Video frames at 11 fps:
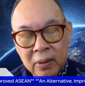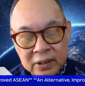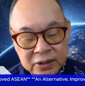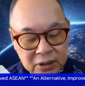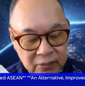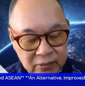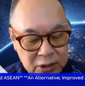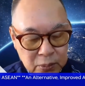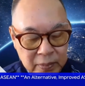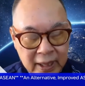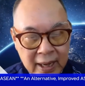
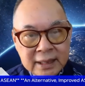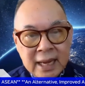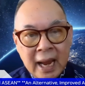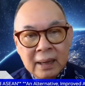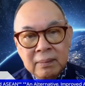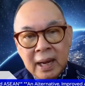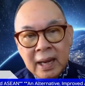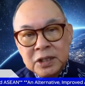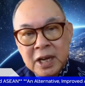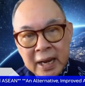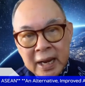were to be attacked
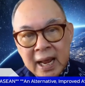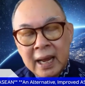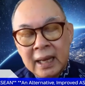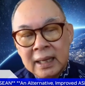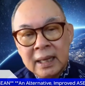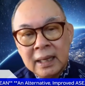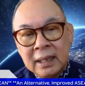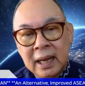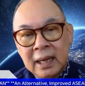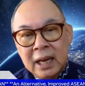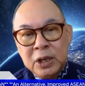by China,
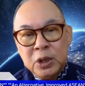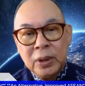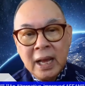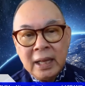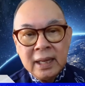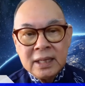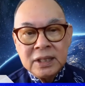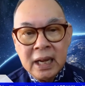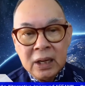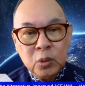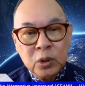then the United
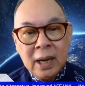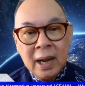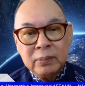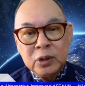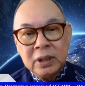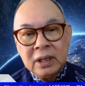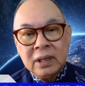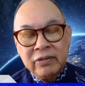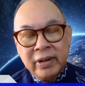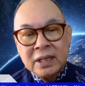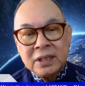States would come to the
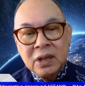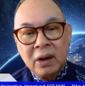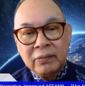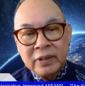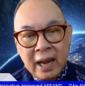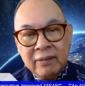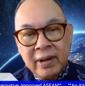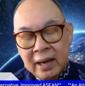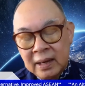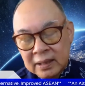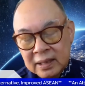defense of
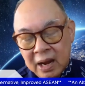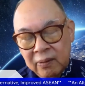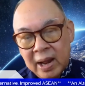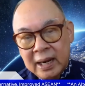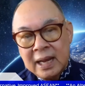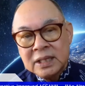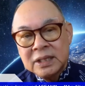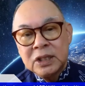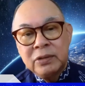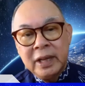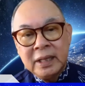Taiwan
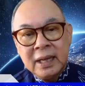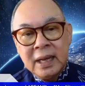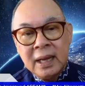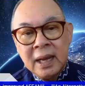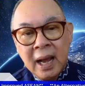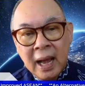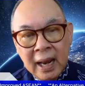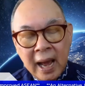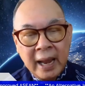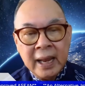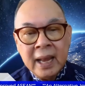as a treaty
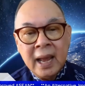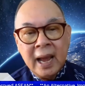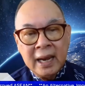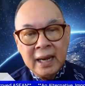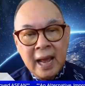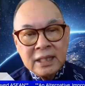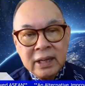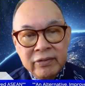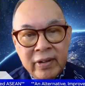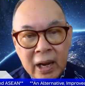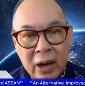ally and
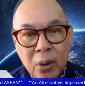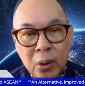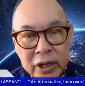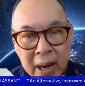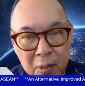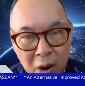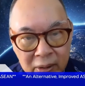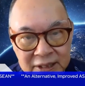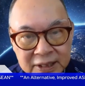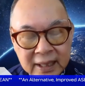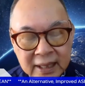as a fellow
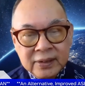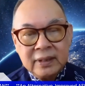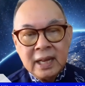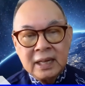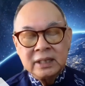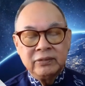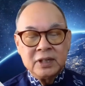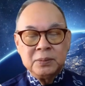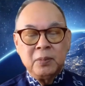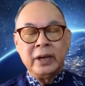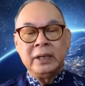democracy. That's the
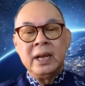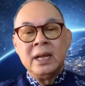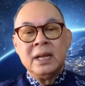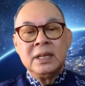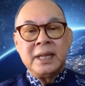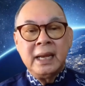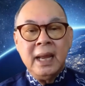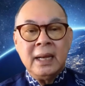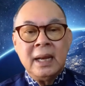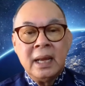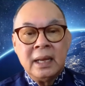first point.
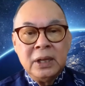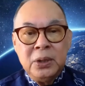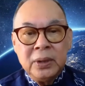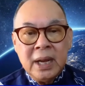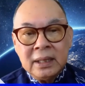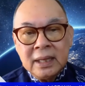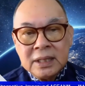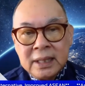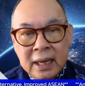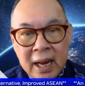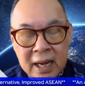Second, the
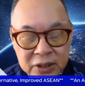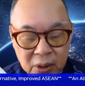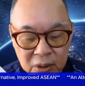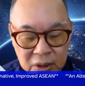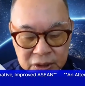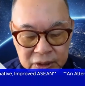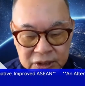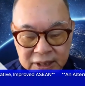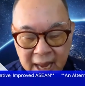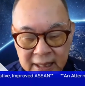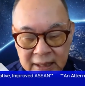United States has
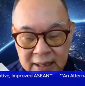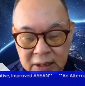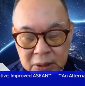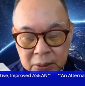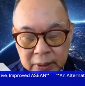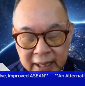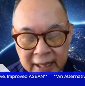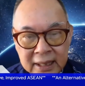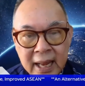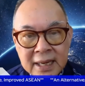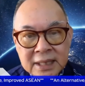also started to
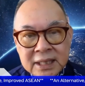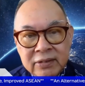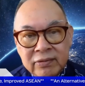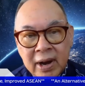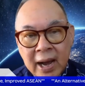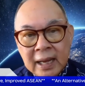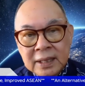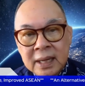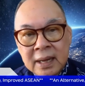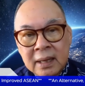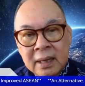
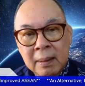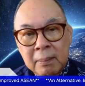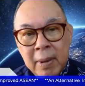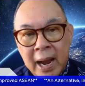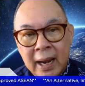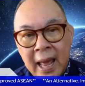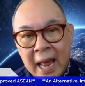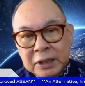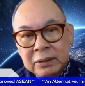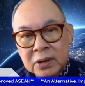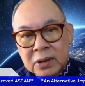intensify
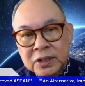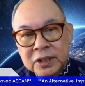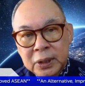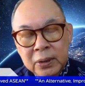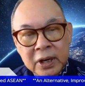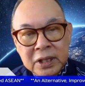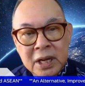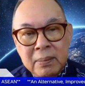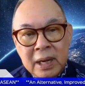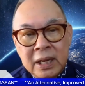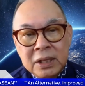bilateral
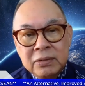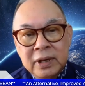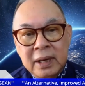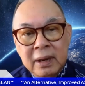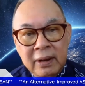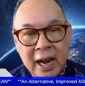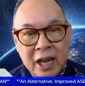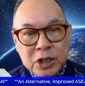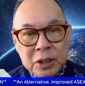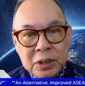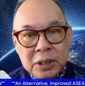security military
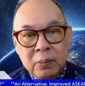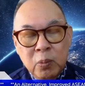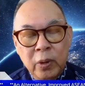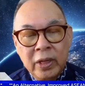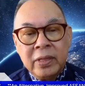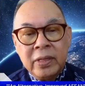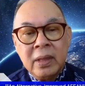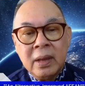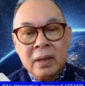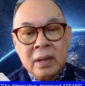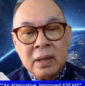relationship with
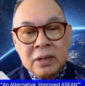